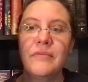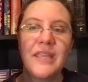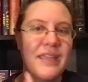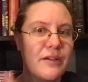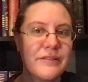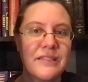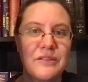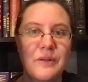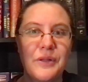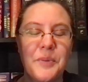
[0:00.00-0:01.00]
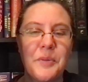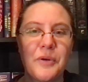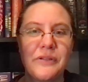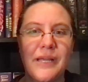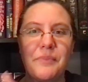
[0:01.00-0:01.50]
he goes into a little bit
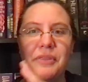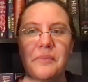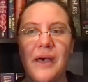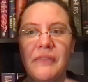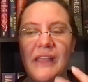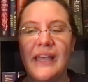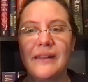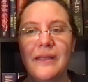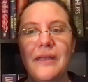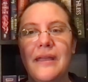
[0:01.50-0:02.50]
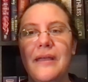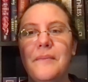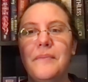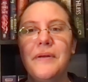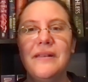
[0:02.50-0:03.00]
more depth about that,
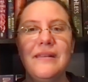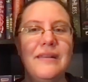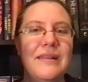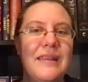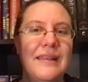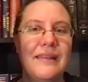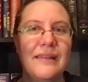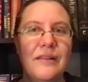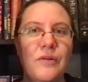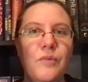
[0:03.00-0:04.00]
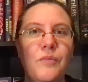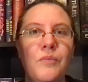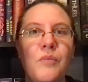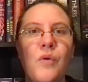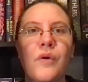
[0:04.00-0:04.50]
but
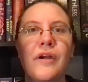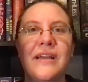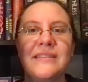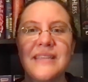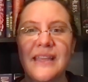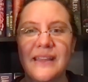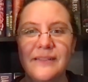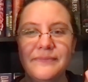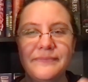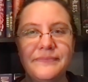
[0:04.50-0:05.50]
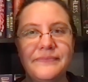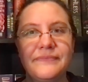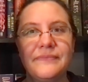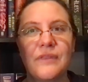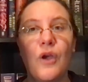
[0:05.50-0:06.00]
more as a
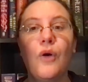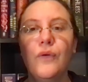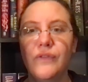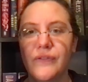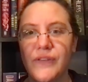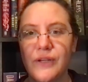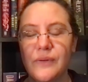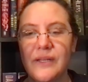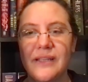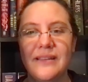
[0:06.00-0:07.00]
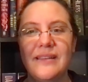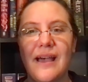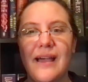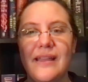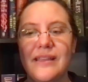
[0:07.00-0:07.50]
overview,
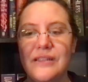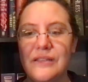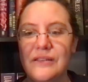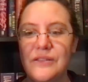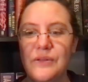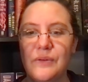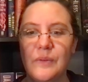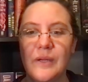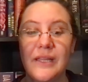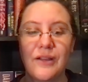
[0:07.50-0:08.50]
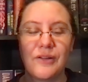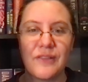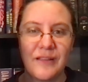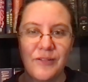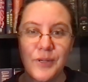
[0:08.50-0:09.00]
not into hear
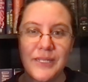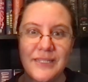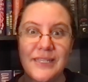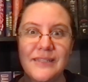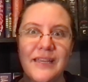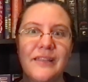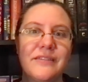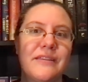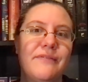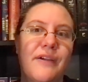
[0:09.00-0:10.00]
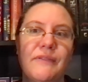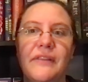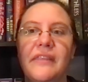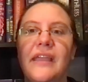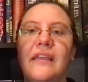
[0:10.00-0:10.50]
the gritty details of
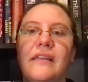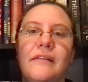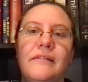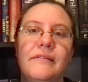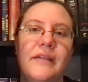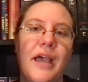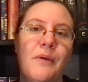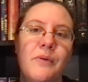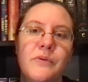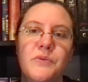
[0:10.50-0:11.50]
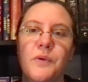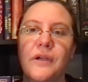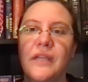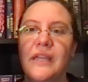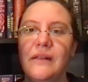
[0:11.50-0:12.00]
everything, how it was
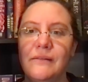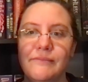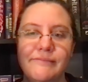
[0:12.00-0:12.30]
working,